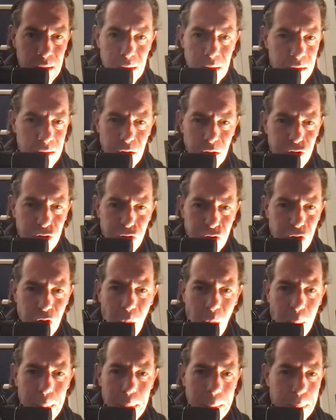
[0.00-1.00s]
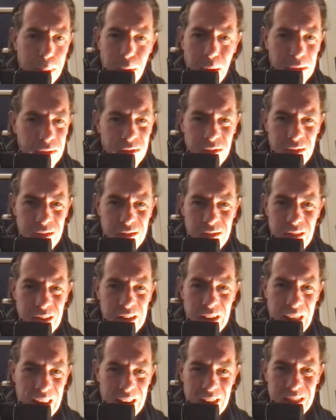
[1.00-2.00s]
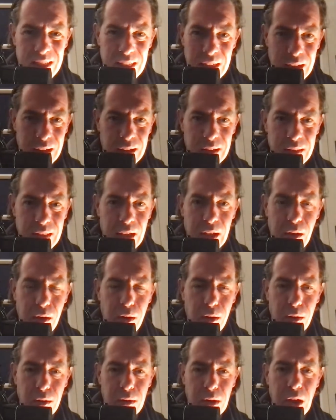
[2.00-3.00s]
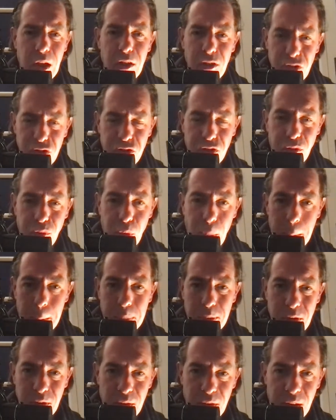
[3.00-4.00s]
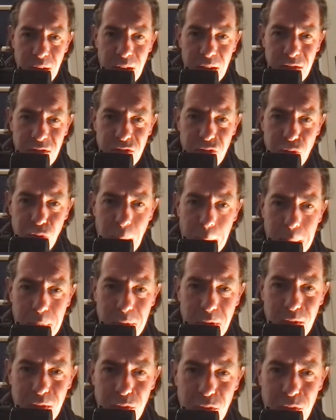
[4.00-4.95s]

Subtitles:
They should not be present at anything. They are stripped. He's stripped of his